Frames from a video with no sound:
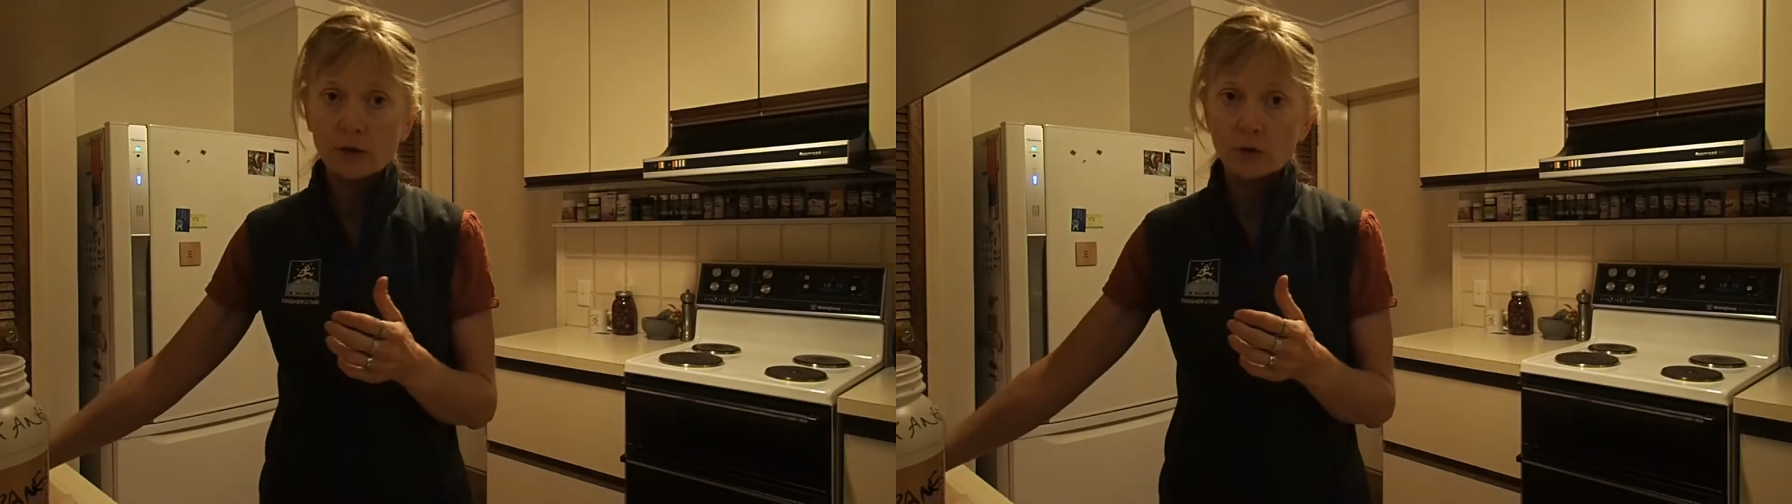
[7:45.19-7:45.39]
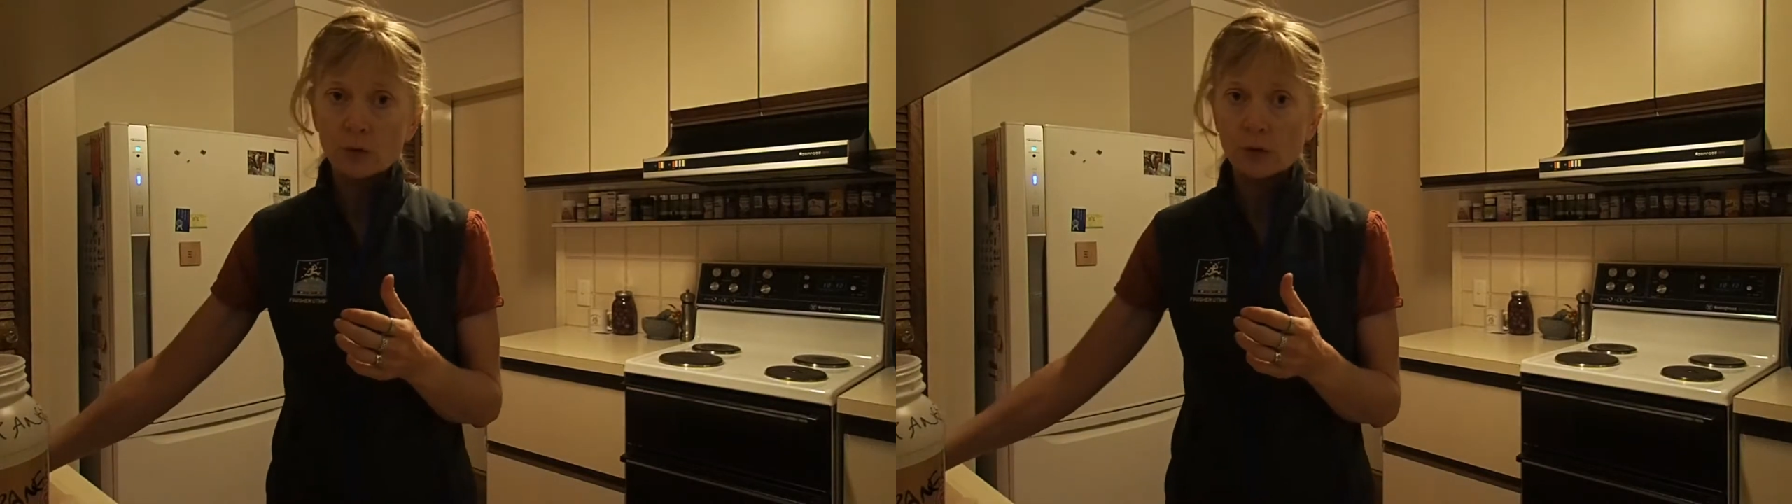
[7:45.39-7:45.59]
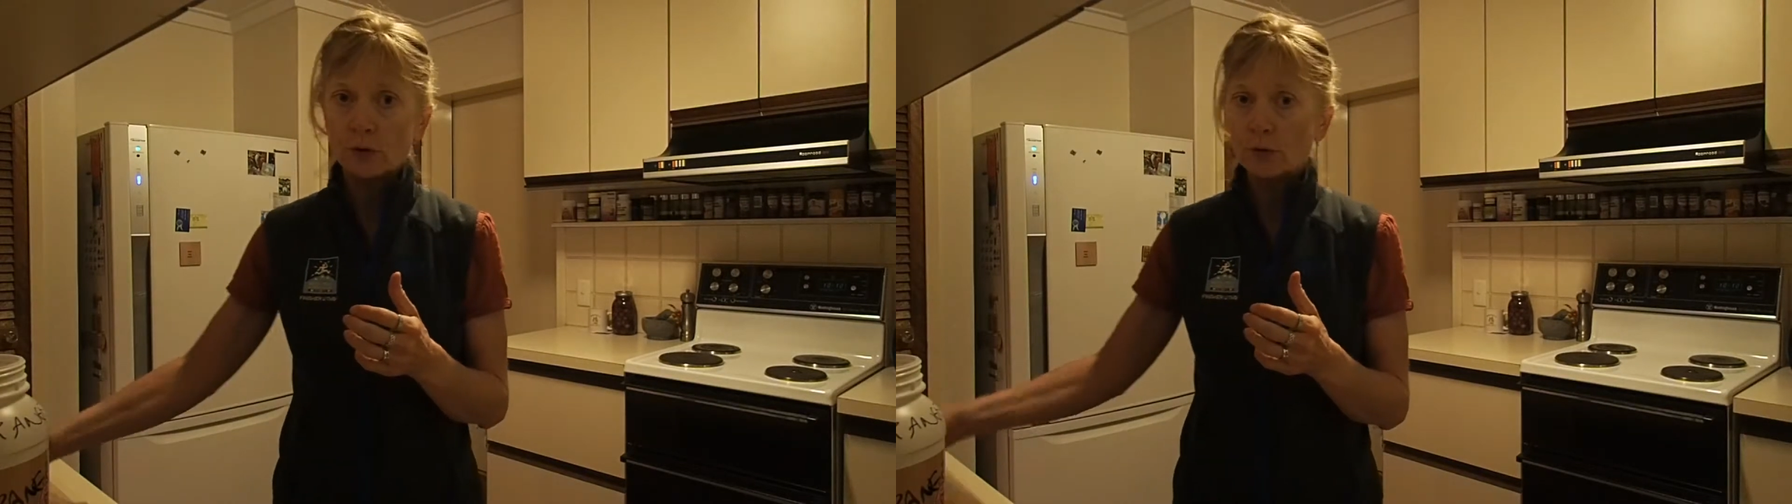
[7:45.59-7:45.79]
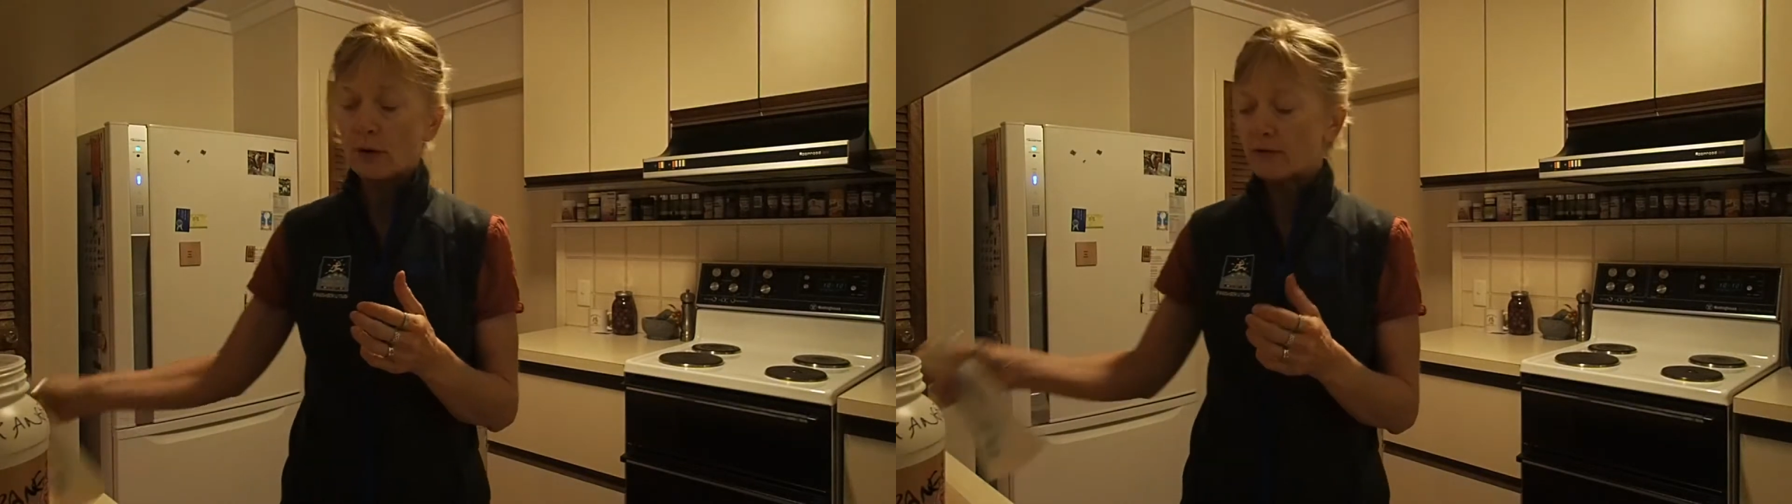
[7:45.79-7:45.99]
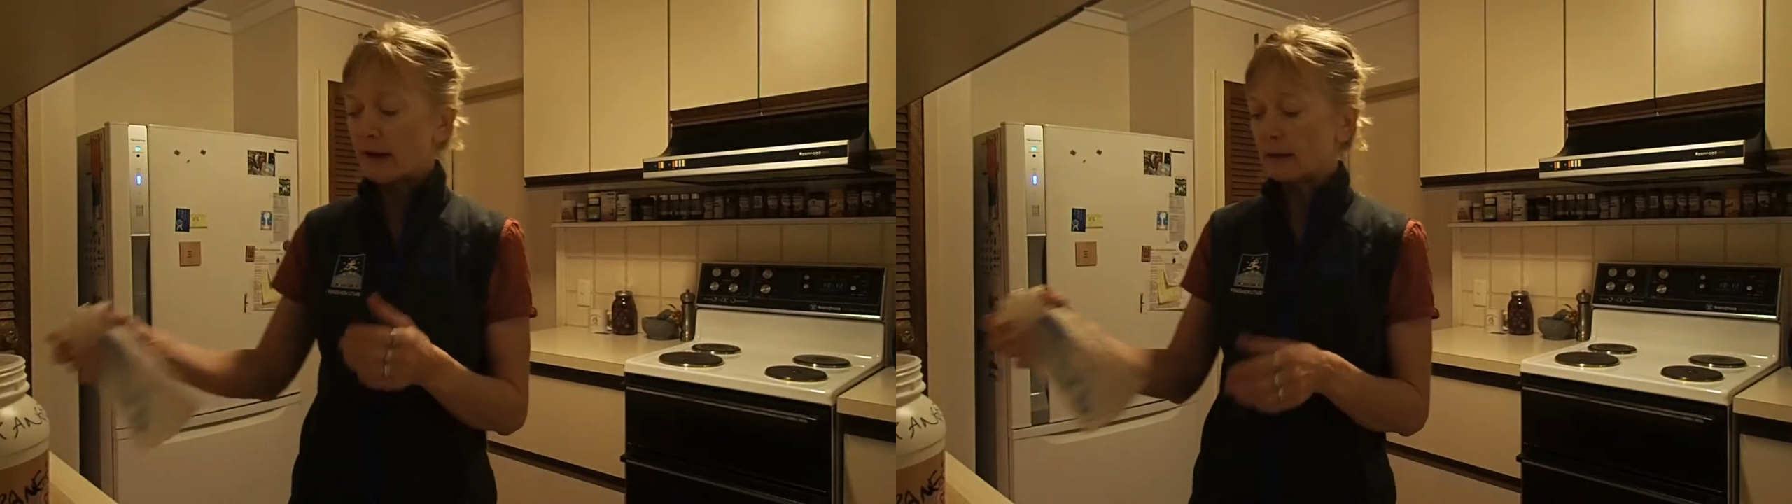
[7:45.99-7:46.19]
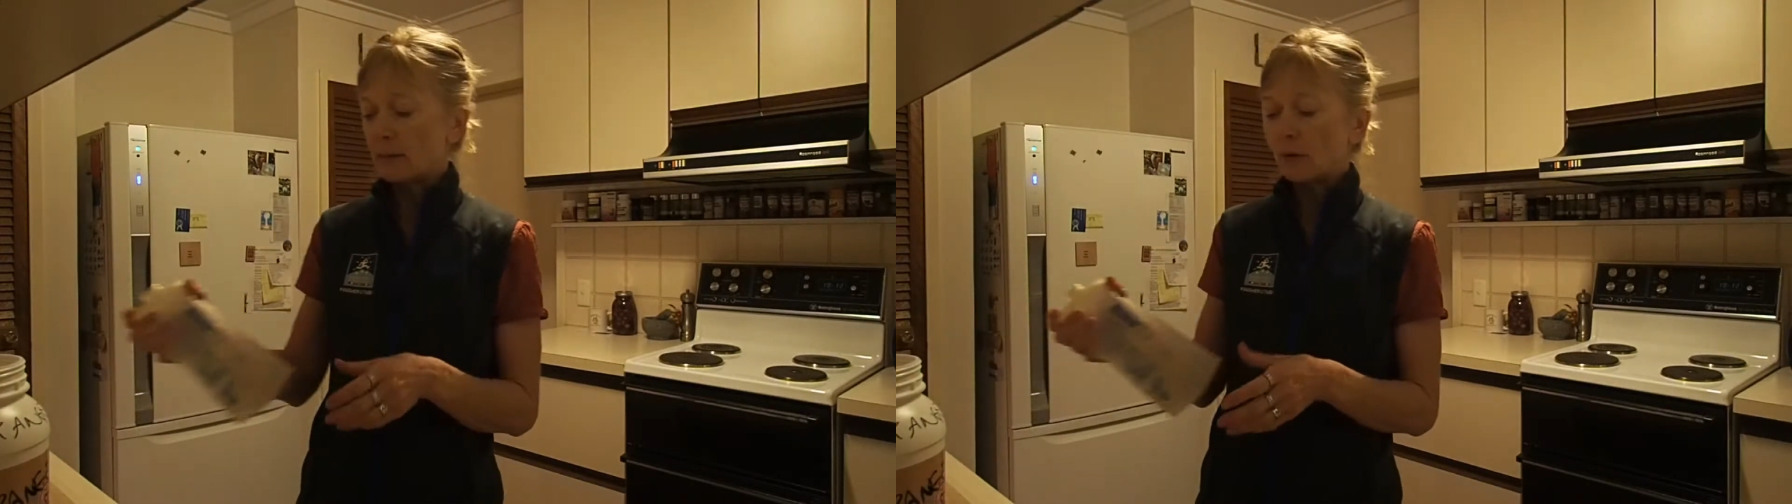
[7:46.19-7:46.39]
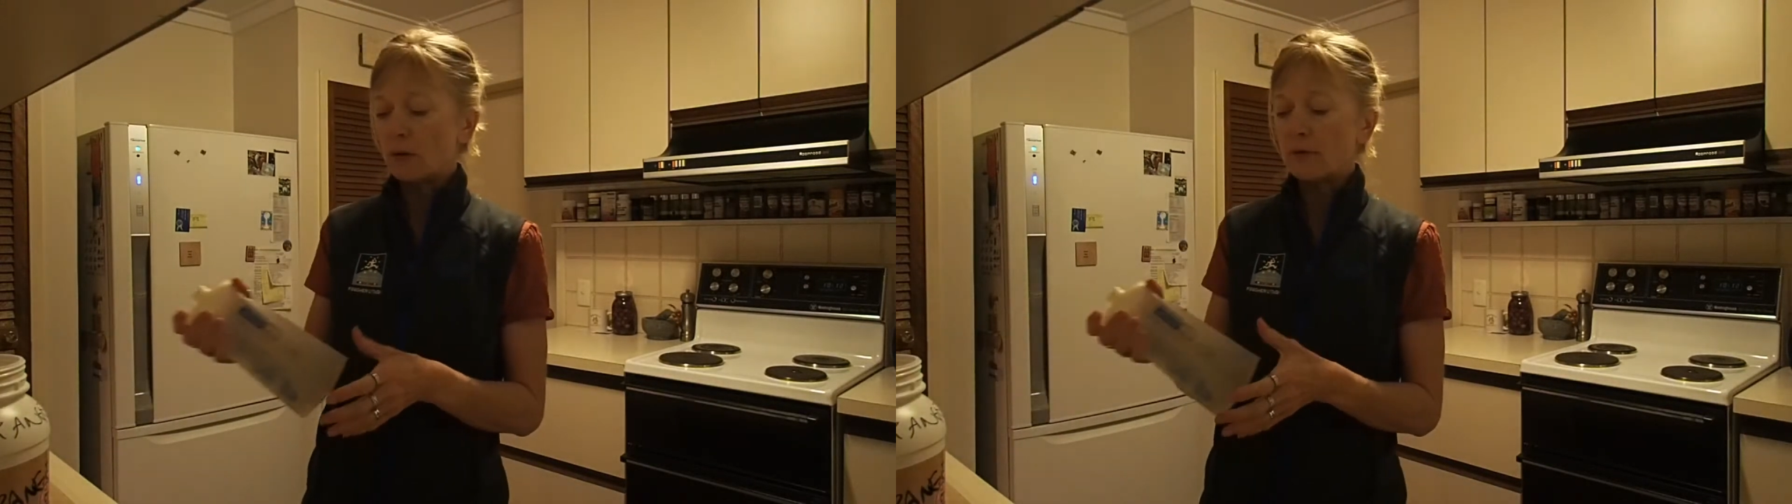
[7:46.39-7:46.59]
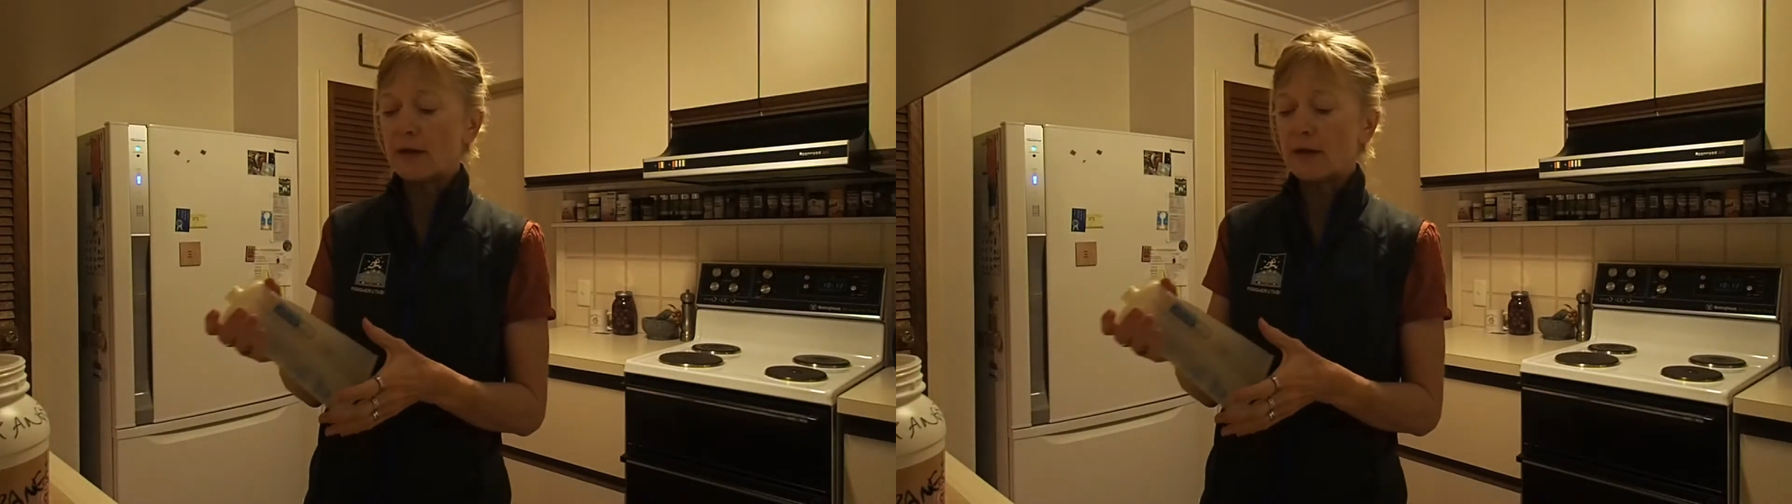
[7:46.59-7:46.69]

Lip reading: crew available,